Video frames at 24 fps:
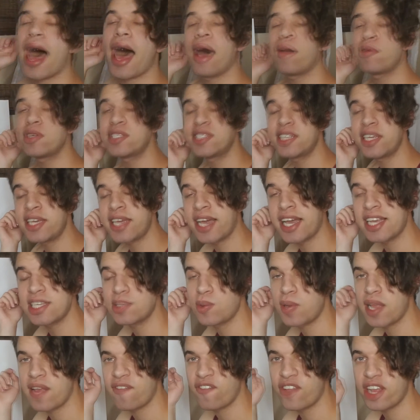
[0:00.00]
I will see you
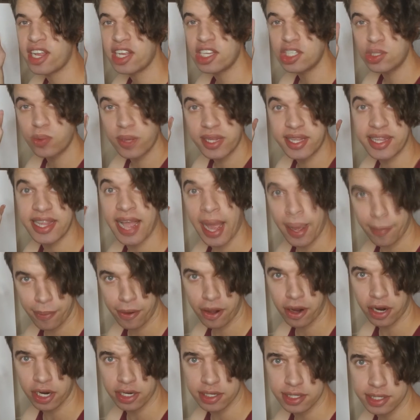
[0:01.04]
guys when I'm finished with that
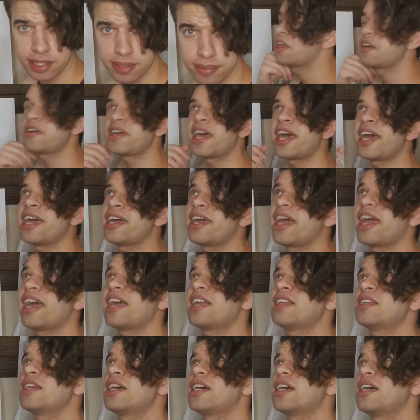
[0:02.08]
part. Okay,
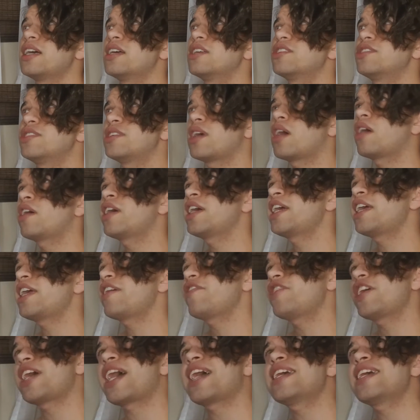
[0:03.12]
and sorry if you